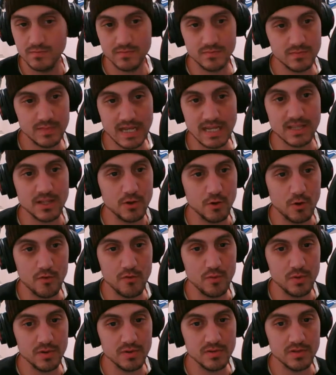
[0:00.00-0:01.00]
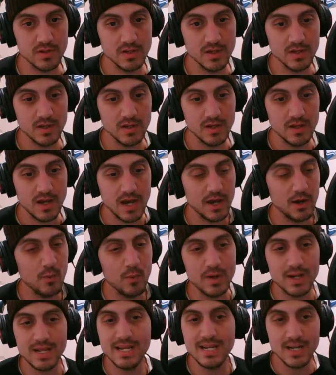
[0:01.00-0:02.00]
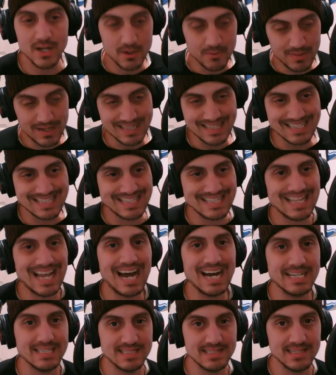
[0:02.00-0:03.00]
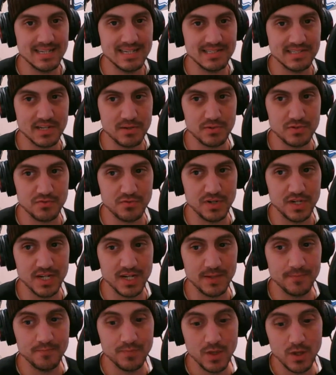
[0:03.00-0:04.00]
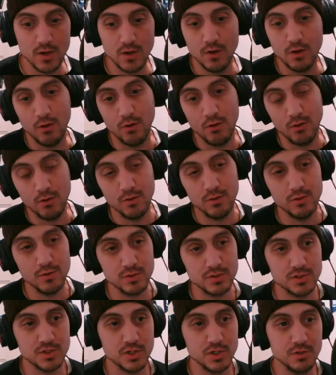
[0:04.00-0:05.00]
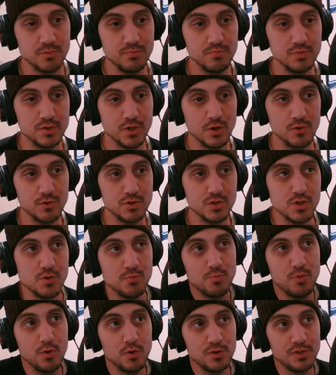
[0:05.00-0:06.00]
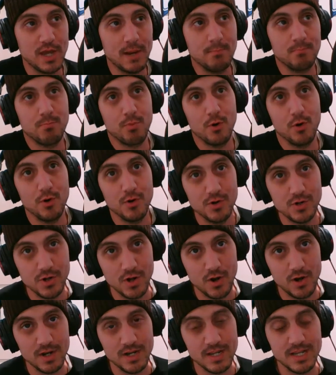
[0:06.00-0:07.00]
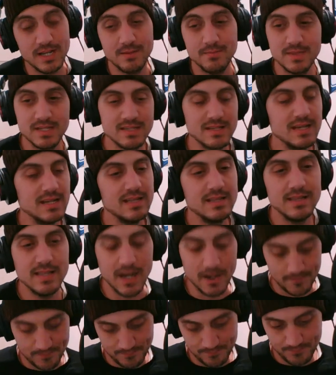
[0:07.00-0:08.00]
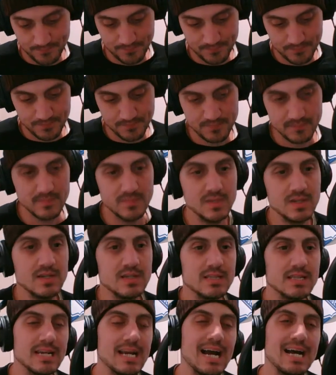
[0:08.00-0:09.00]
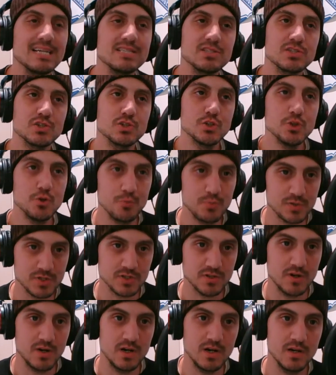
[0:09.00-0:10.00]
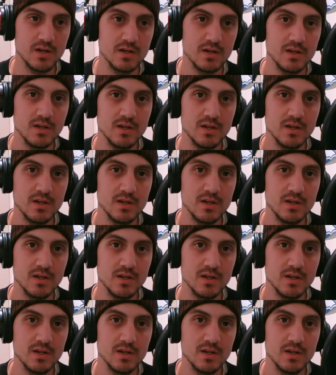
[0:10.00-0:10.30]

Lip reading: get that over with? I don't want to hear about this nonsense I was reading. Oh, it's going to, do you put that burden on him? No. The guy's a superstar.